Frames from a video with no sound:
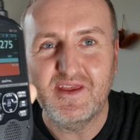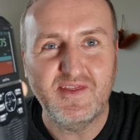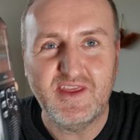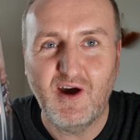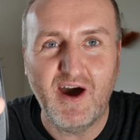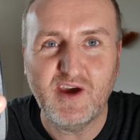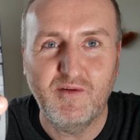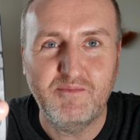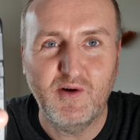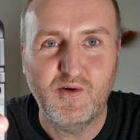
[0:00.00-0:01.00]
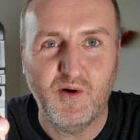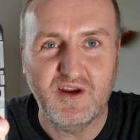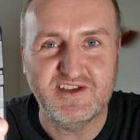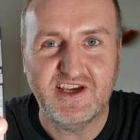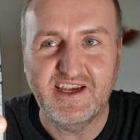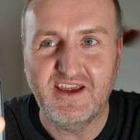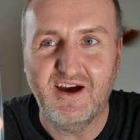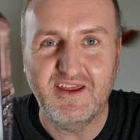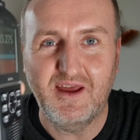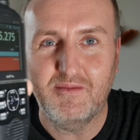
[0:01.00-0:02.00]
The Icom build quality,
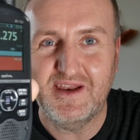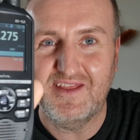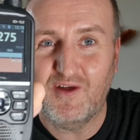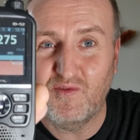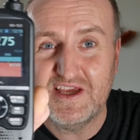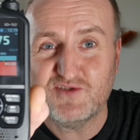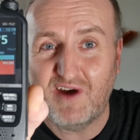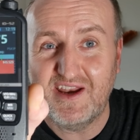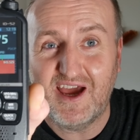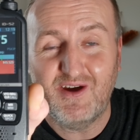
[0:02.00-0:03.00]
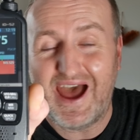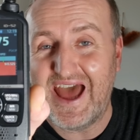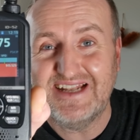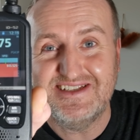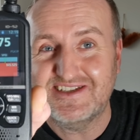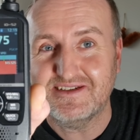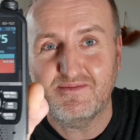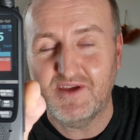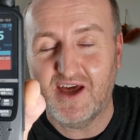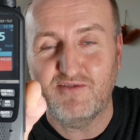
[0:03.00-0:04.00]
I mean, on this radio and
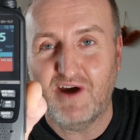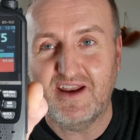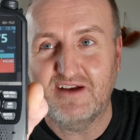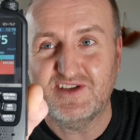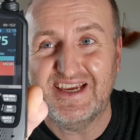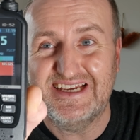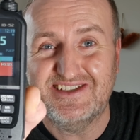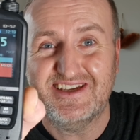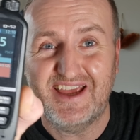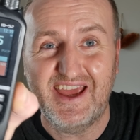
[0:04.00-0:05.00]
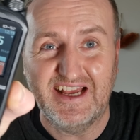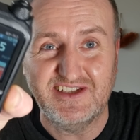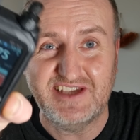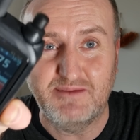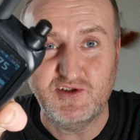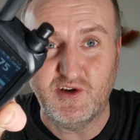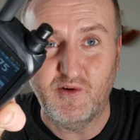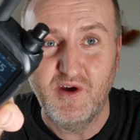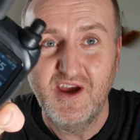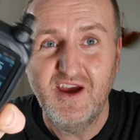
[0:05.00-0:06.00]
the other radios is
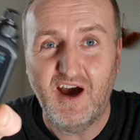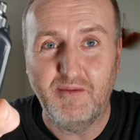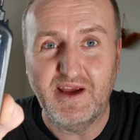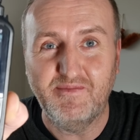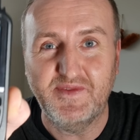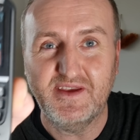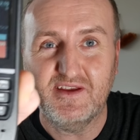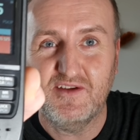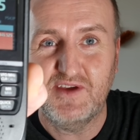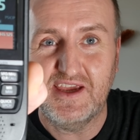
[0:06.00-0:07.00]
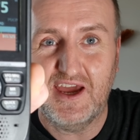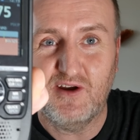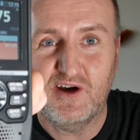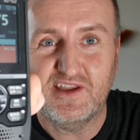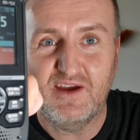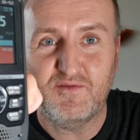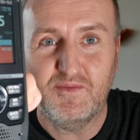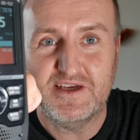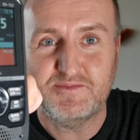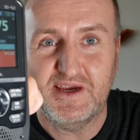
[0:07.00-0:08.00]
exceptional. I mean, you know, you can get an idea from
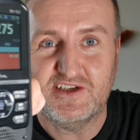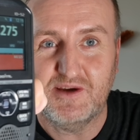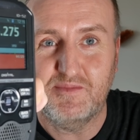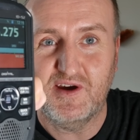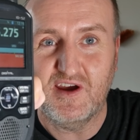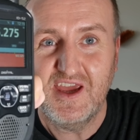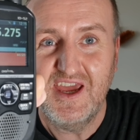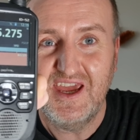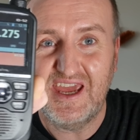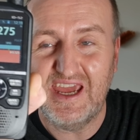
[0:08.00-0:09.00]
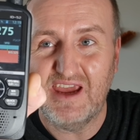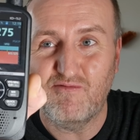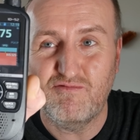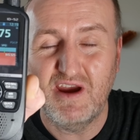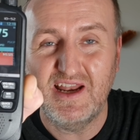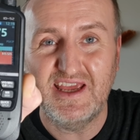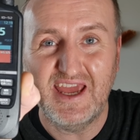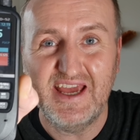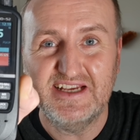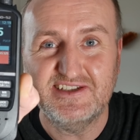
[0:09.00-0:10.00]
this picture, but it really
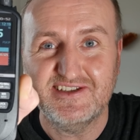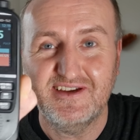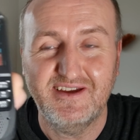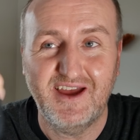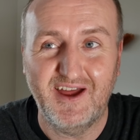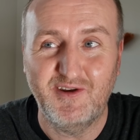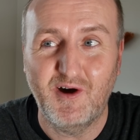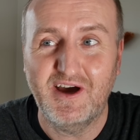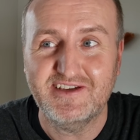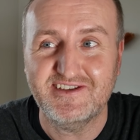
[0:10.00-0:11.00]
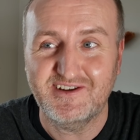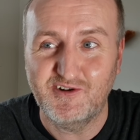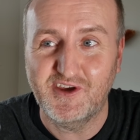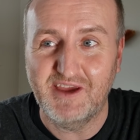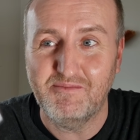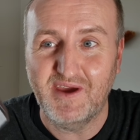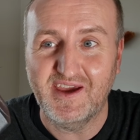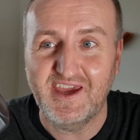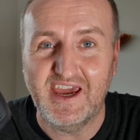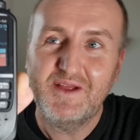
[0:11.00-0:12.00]
is a nice looking bit of
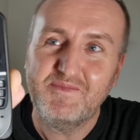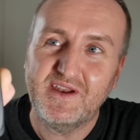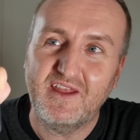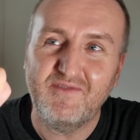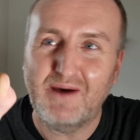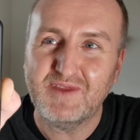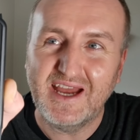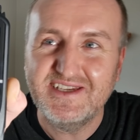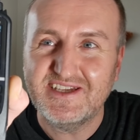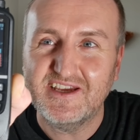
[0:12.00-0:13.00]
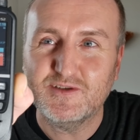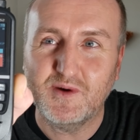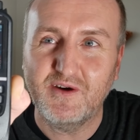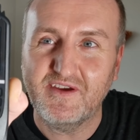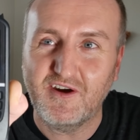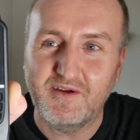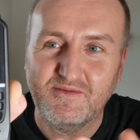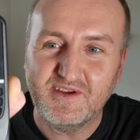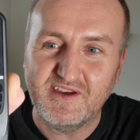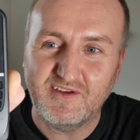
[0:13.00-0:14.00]
kit. You know, they've updated it as well. They're kind
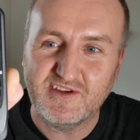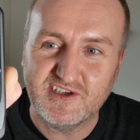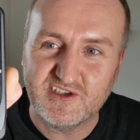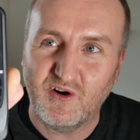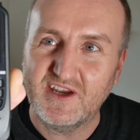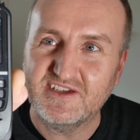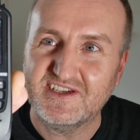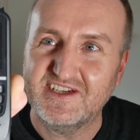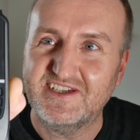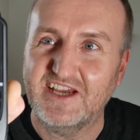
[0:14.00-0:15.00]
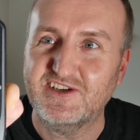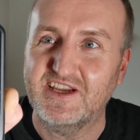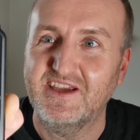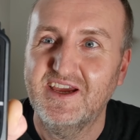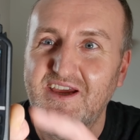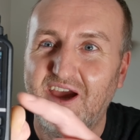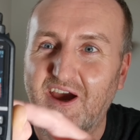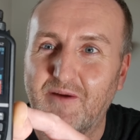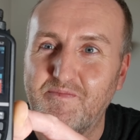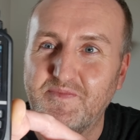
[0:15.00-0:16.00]
of, you know, the design is actually,
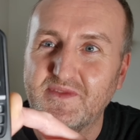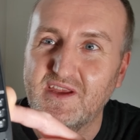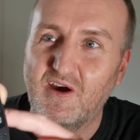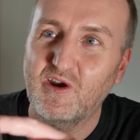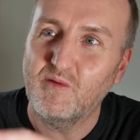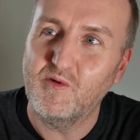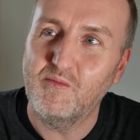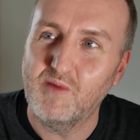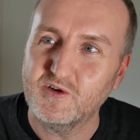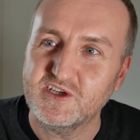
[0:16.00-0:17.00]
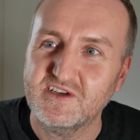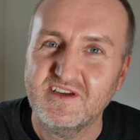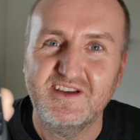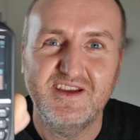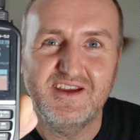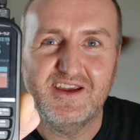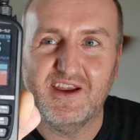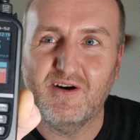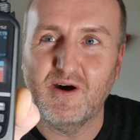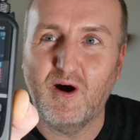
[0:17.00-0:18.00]
you know, a lot more modern, you
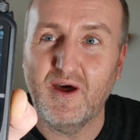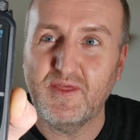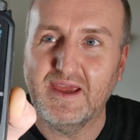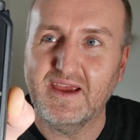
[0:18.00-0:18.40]
know, I think